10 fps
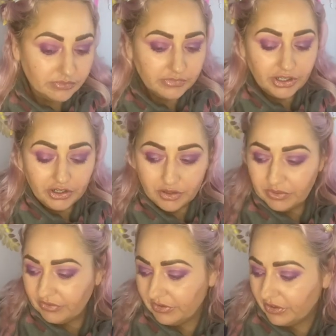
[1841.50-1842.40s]
You know what we
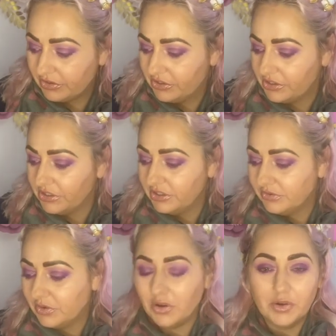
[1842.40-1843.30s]
forgot to do? We've
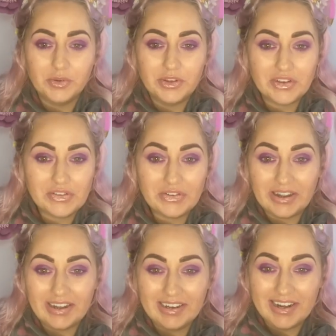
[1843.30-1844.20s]
got all this
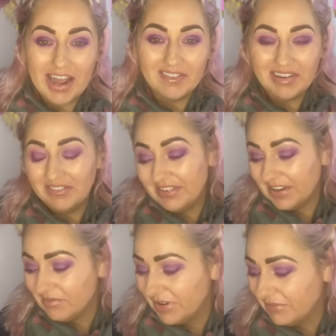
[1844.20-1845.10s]
far and I haven't even
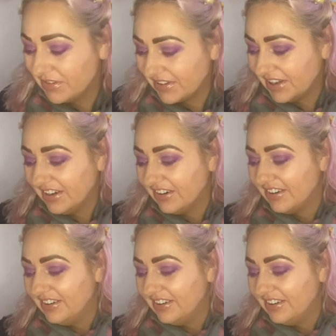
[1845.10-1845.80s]
done my mascara.